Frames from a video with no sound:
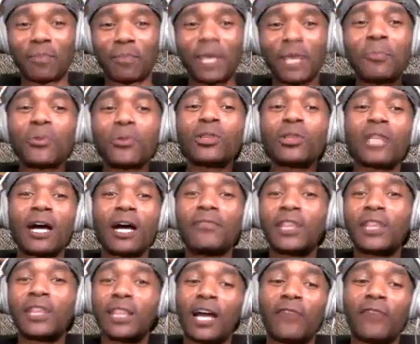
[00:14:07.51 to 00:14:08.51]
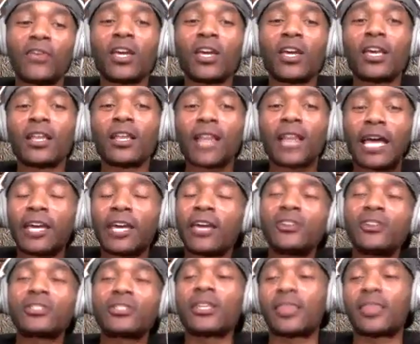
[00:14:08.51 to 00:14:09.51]
People love the love. Like,
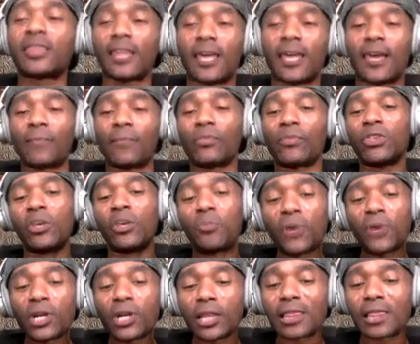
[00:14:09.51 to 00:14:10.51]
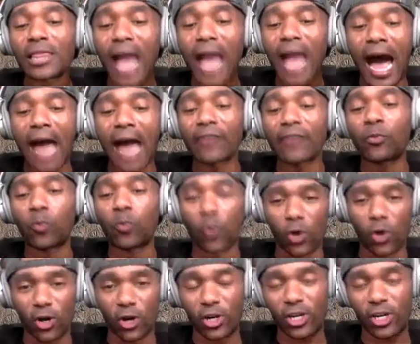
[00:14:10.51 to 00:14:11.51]
here's the thing. You put a lot of
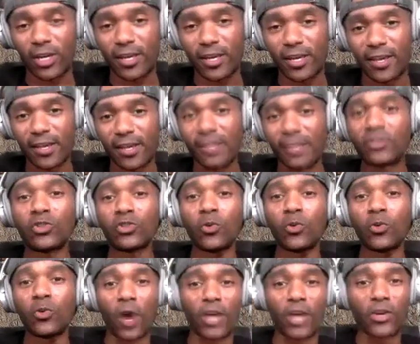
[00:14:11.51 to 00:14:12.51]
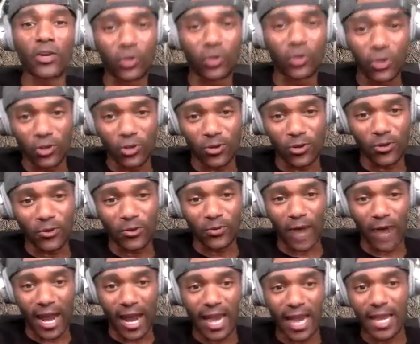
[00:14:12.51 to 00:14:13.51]
work into what you do,
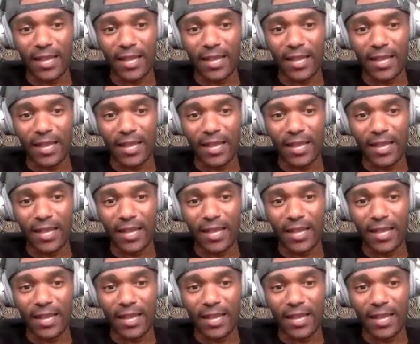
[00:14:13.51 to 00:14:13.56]
right?